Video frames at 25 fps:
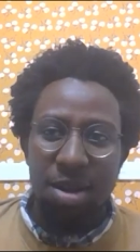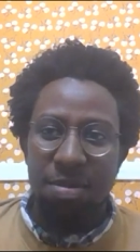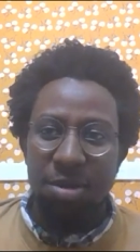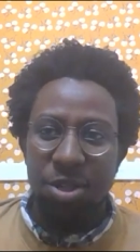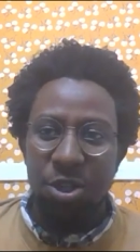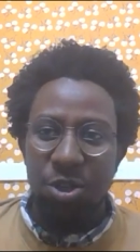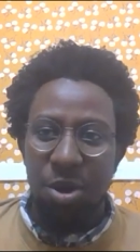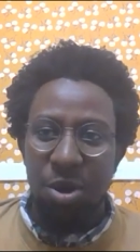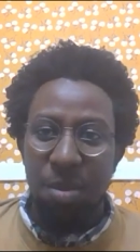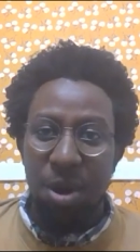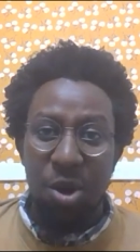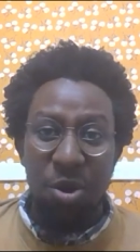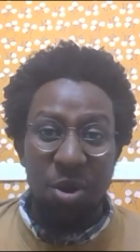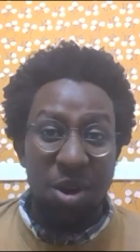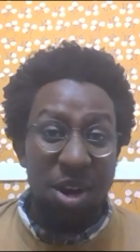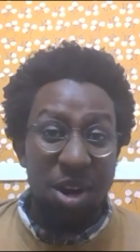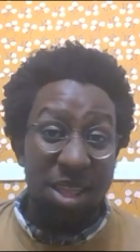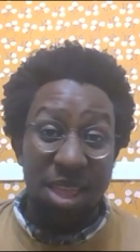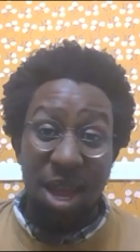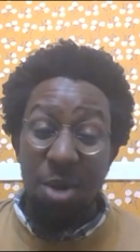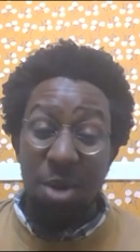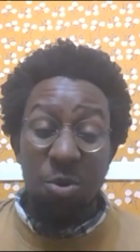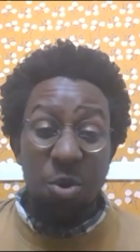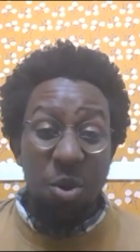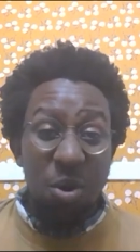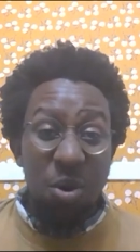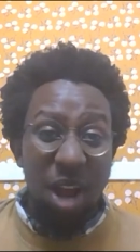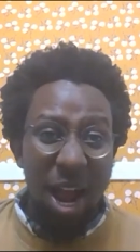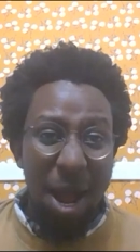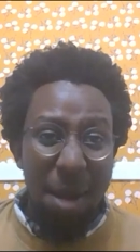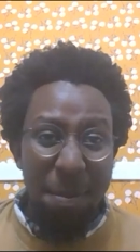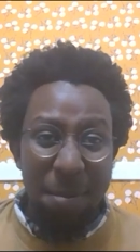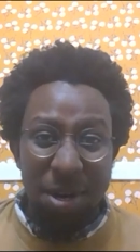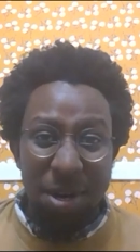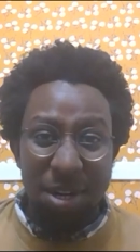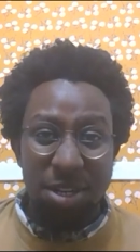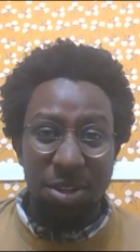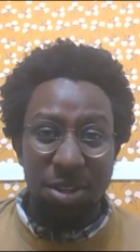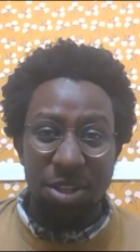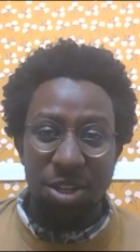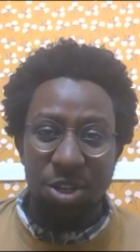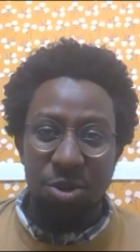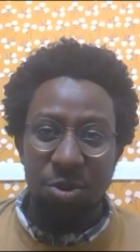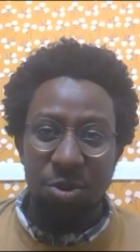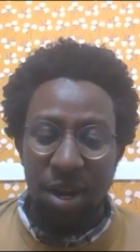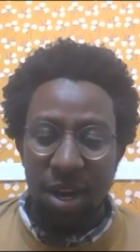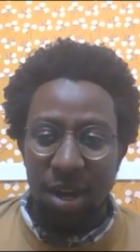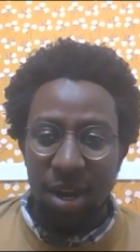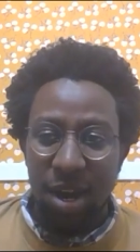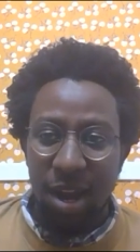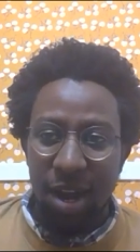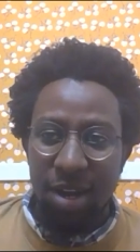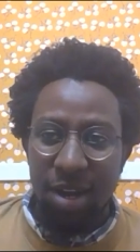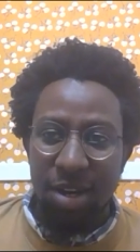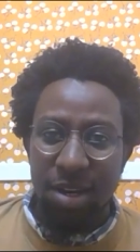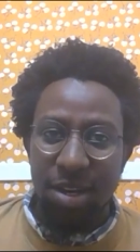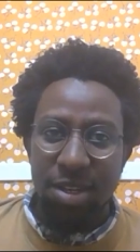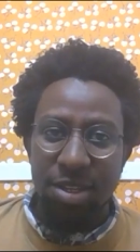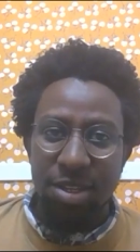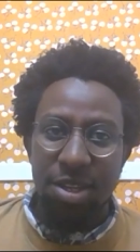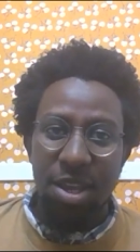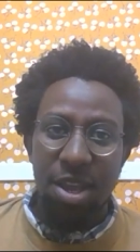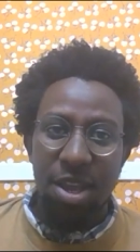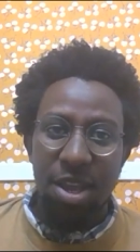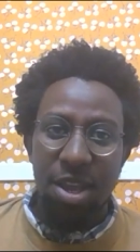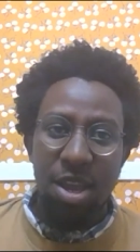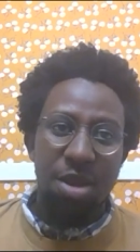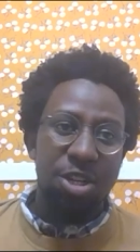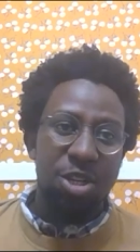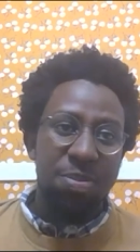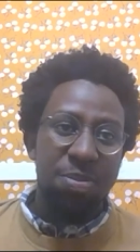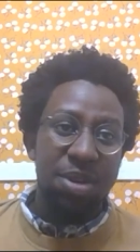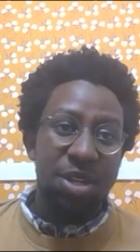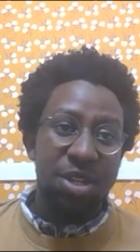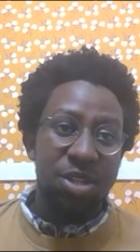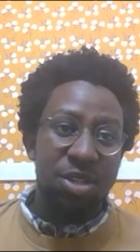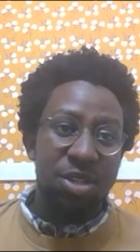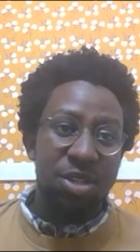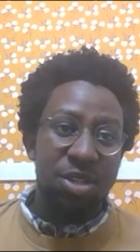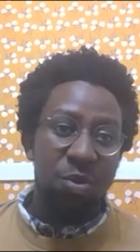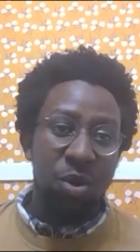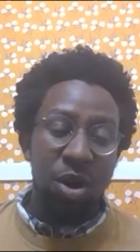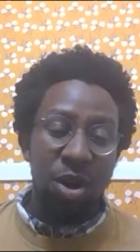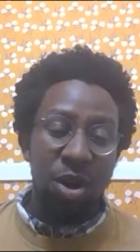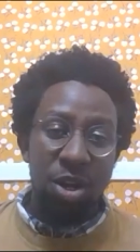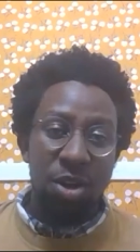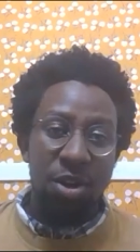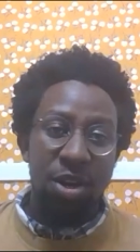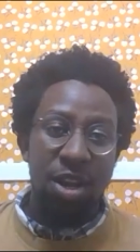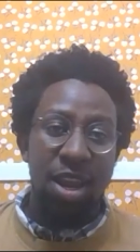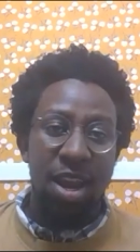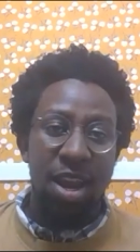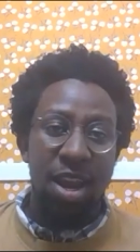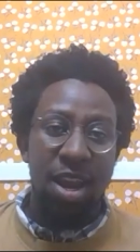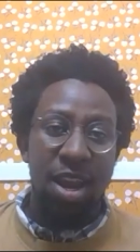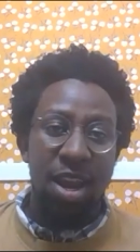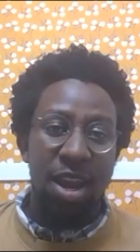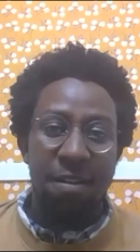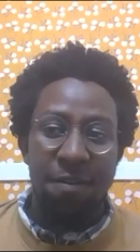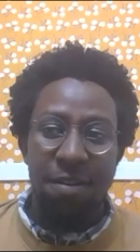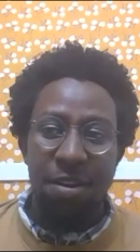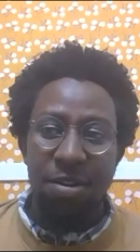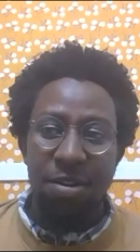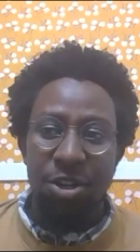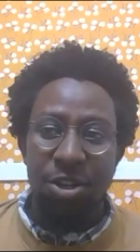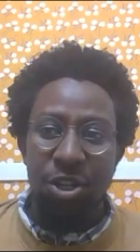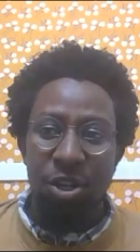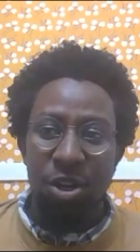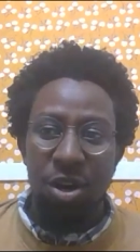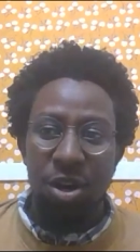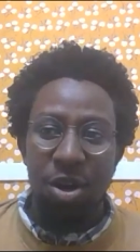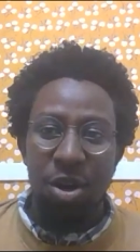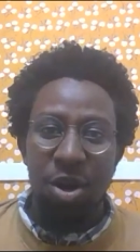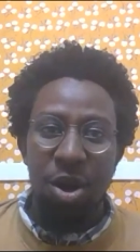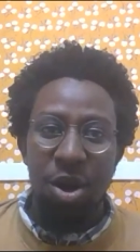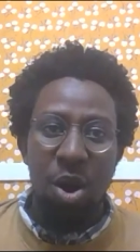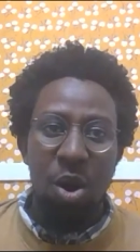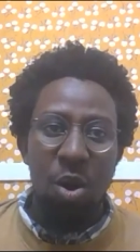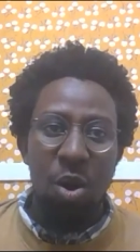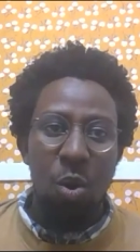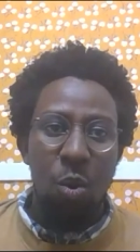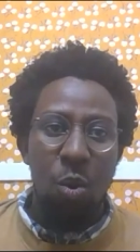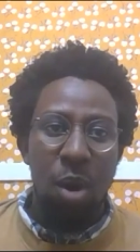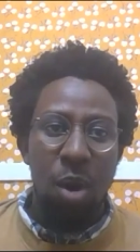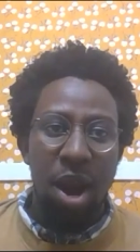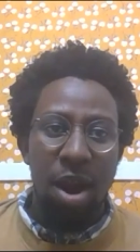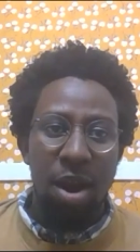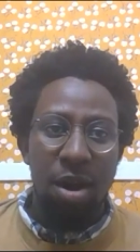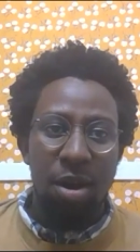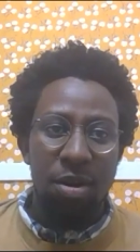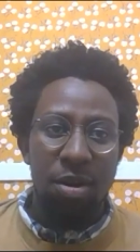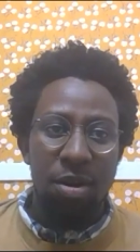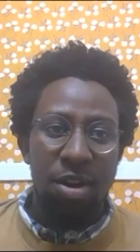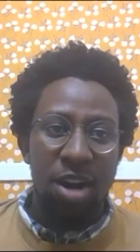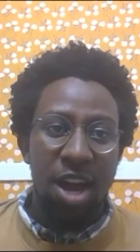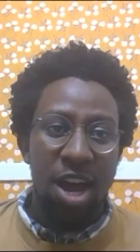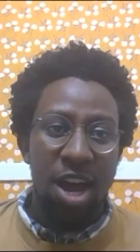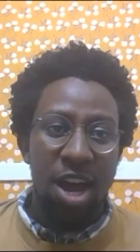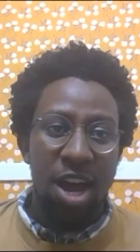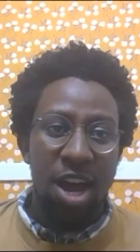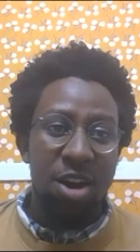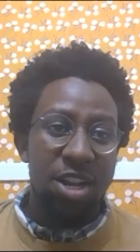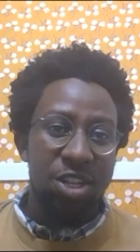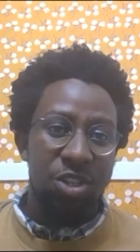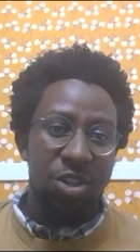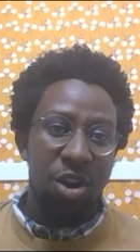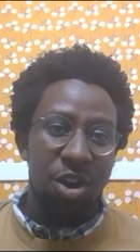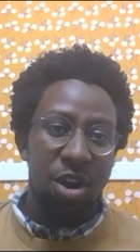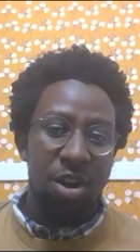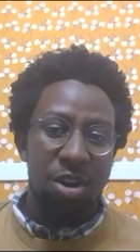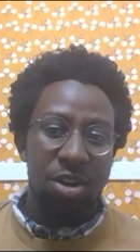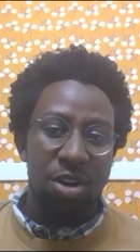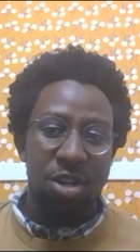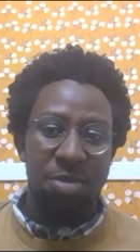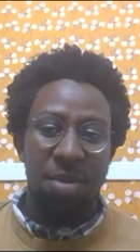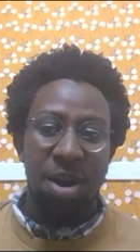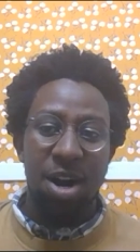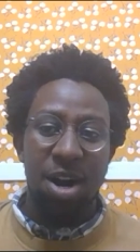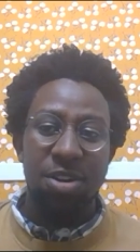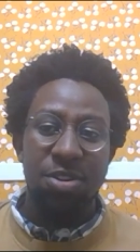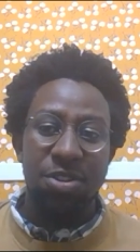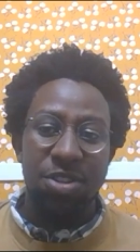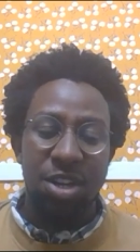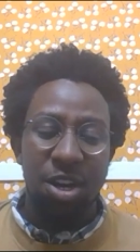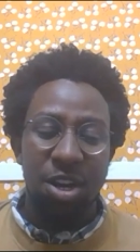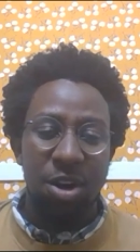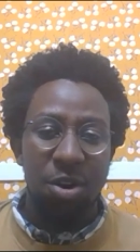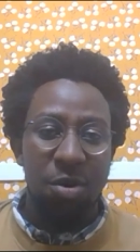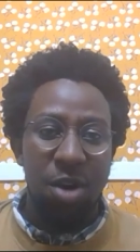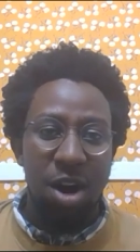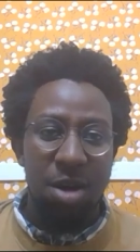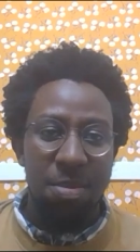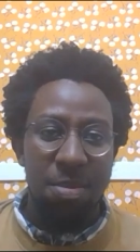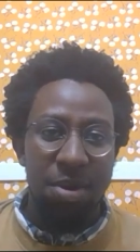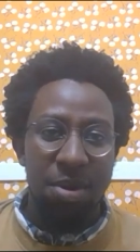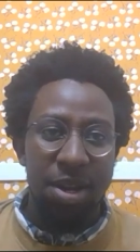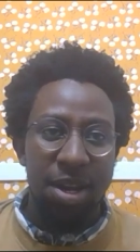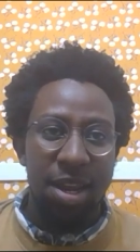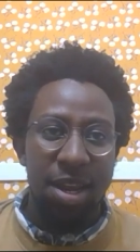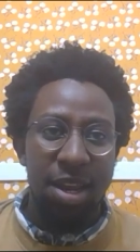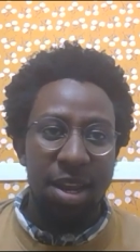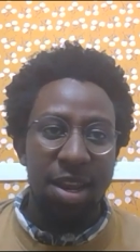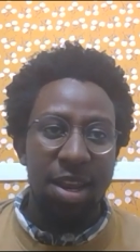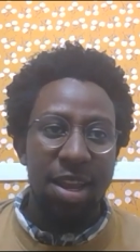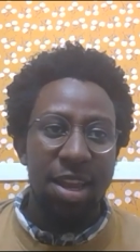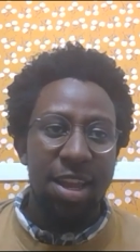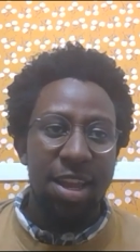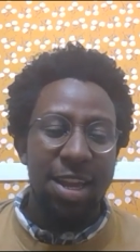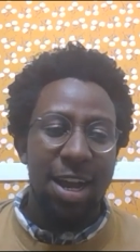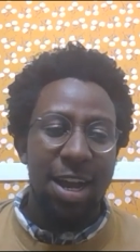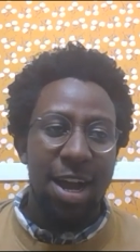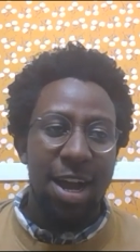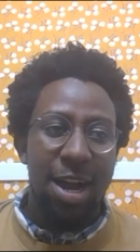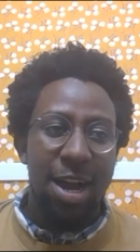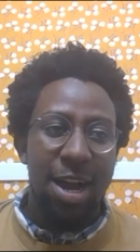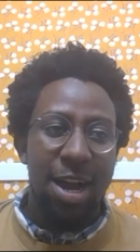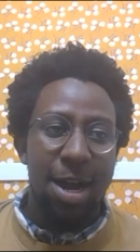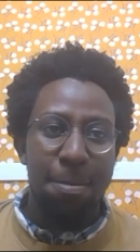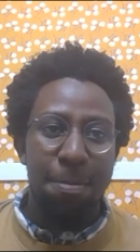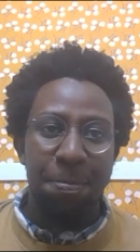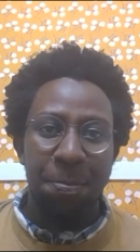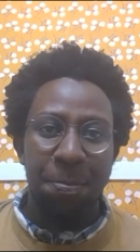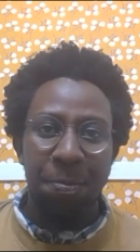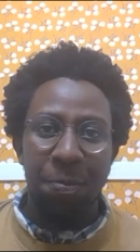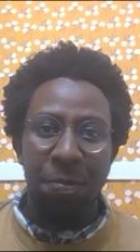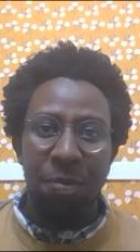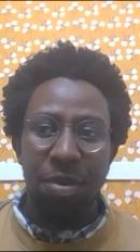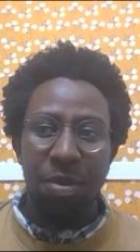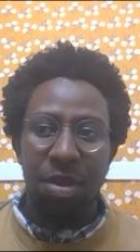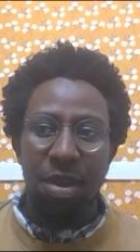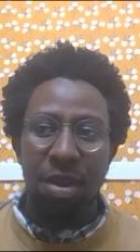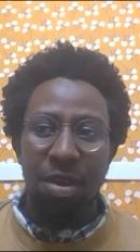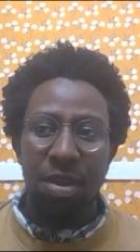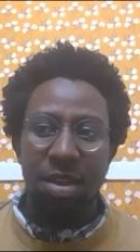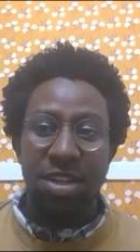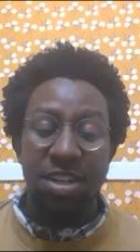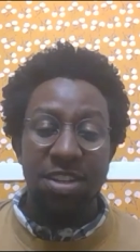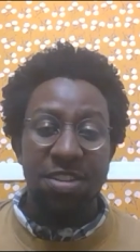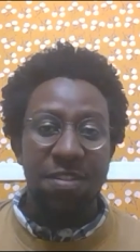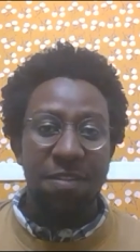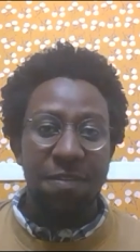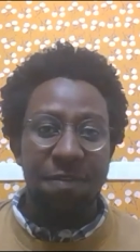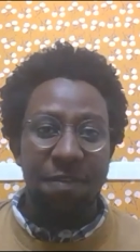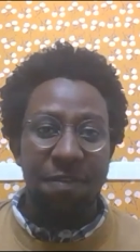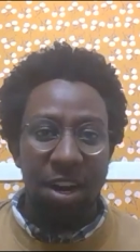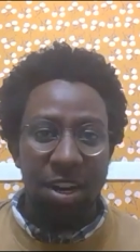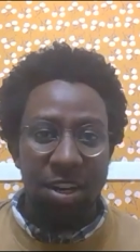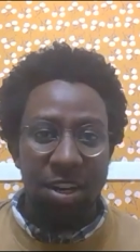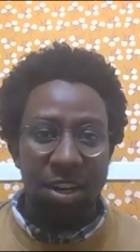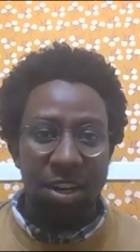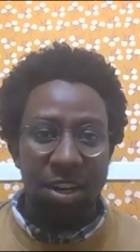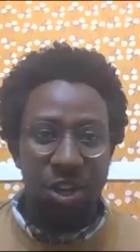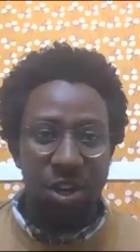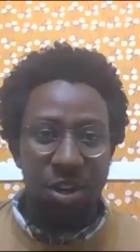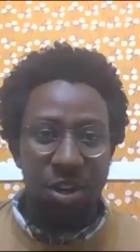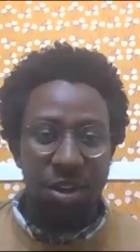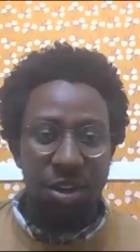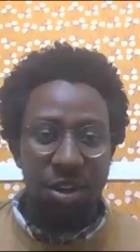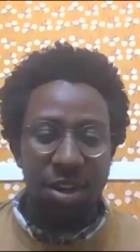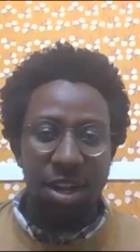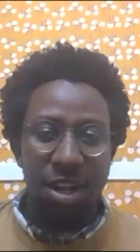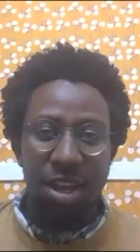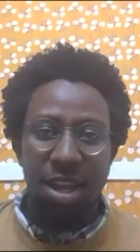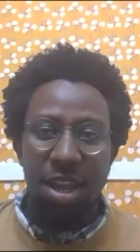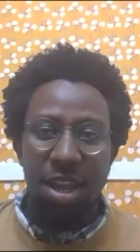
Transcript: majority minority, and that won't happen until the 2090s, which means we're looking at a future where not only is our democracy incredibly dysfunctional,